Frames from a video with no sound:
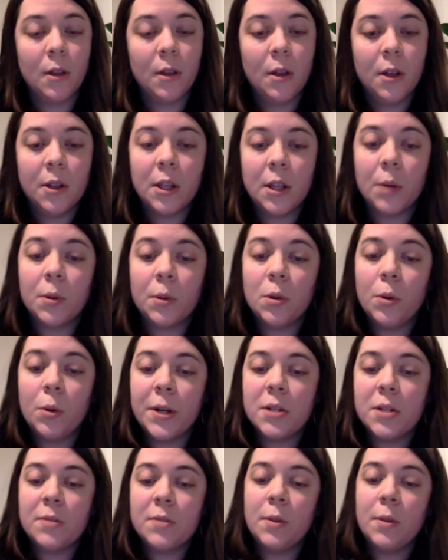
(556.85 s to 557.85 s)
There were
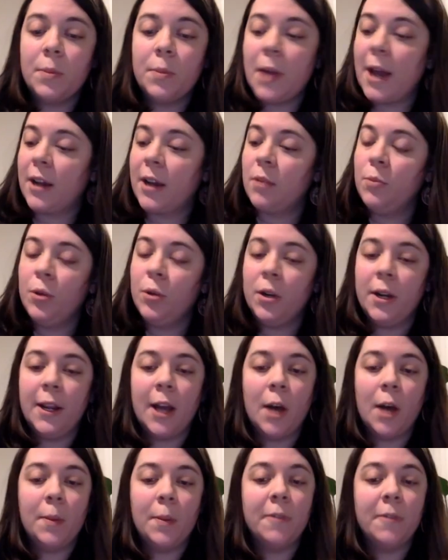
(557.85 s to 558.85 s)
lawyers from the Black community
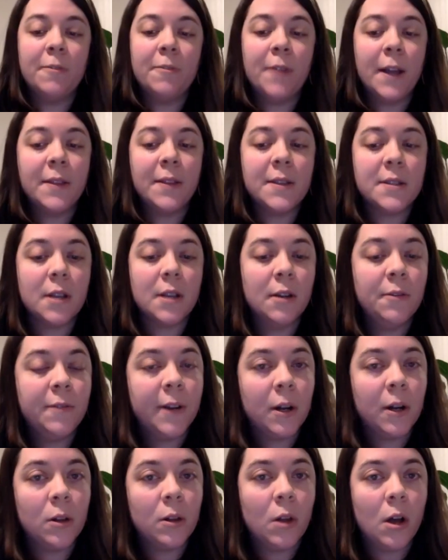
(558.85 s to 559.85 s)
helping fight this
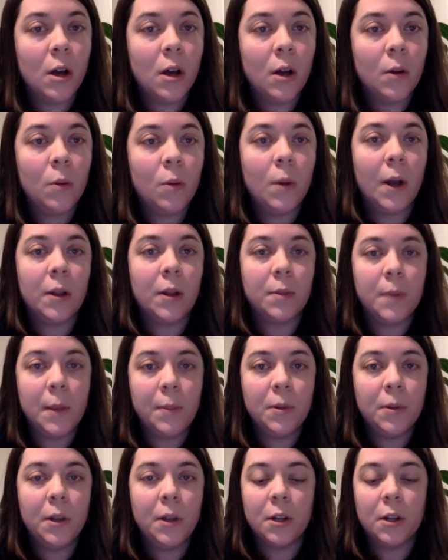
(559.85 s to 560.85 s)
unfair law while the
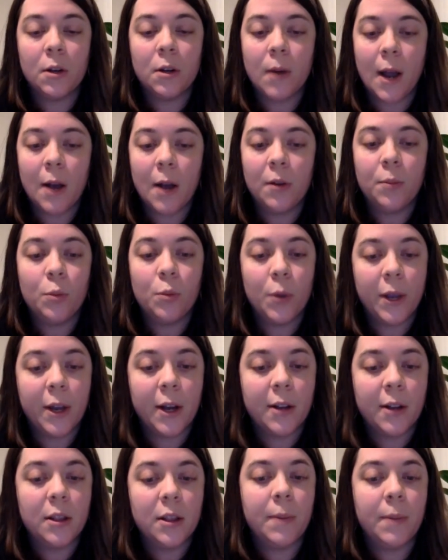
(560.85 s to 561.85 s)
people on the ground
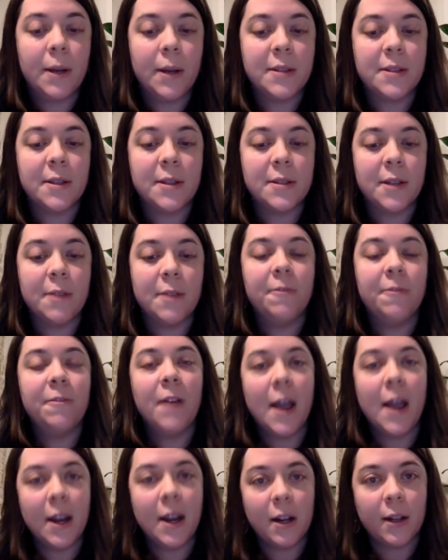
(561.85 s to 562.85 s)
boycotted the buses. And
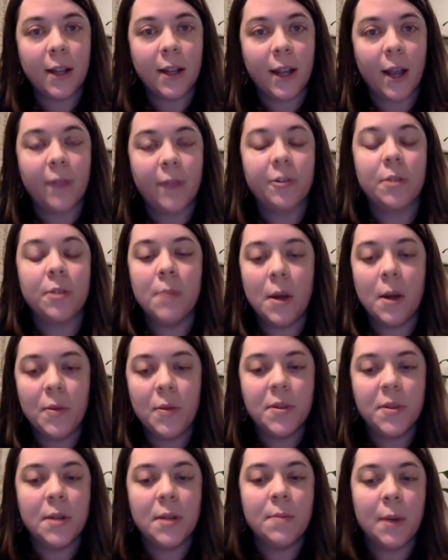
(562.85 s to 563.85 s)
finally, after
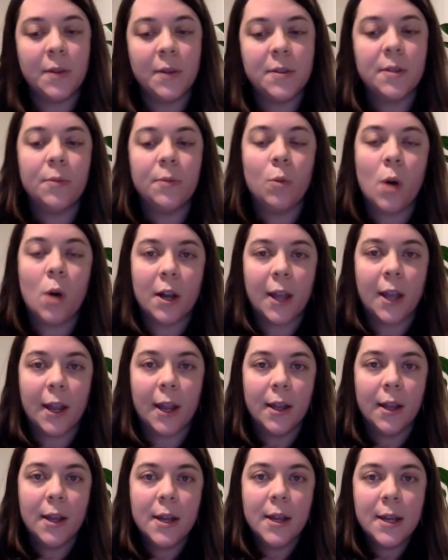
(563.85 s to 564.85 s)
months and months of
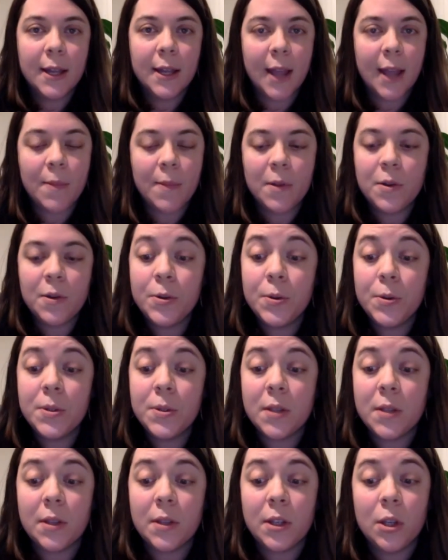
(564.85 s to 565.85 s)
walking, came the
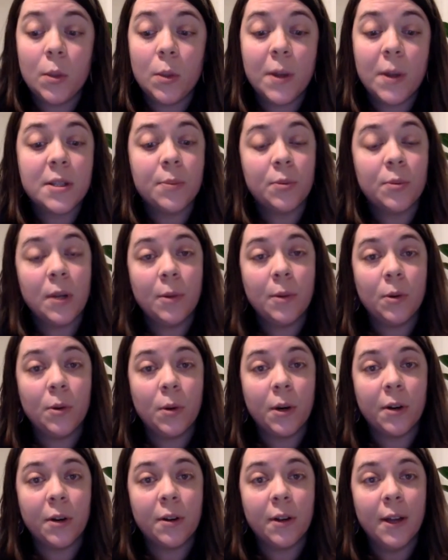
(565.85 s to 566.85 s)
news that the U.S. Supreme
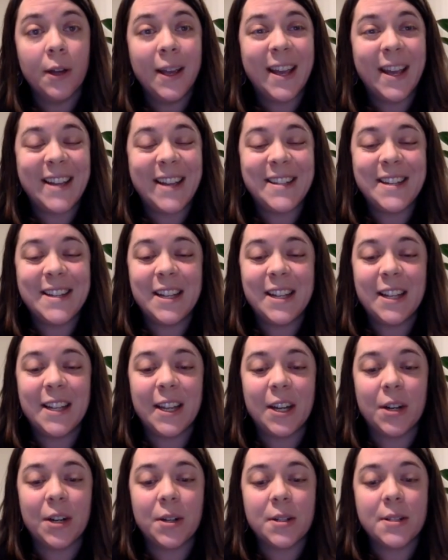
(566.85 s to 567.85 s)
Court had
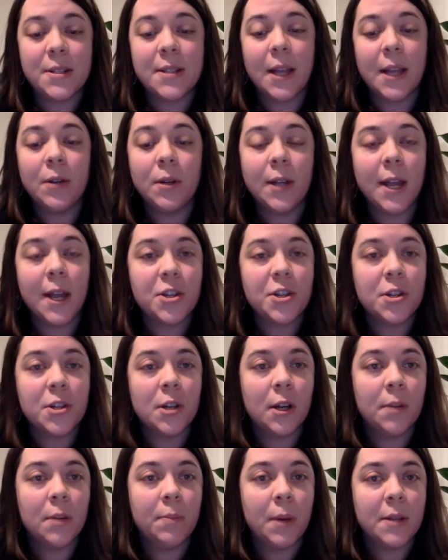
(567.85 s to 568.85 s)
declared
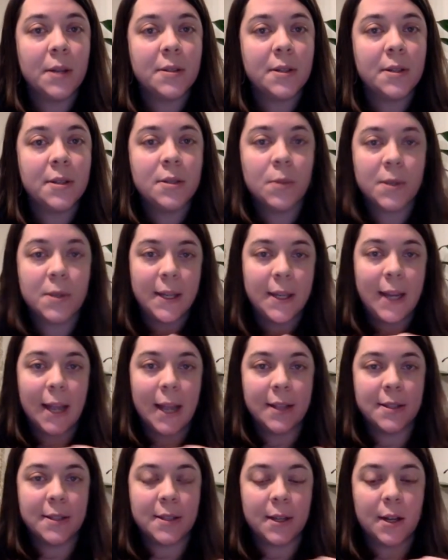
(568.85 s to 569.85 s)
segregation on buses was
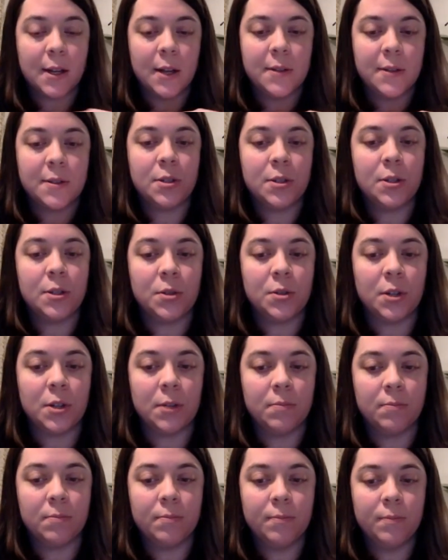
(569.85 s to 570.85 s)
against the
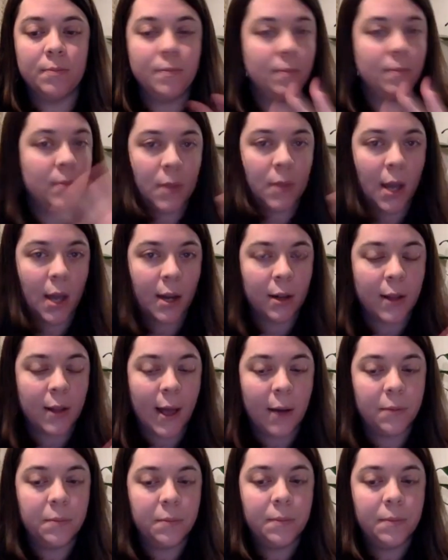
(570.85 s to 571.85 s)
Constitution, not allowed.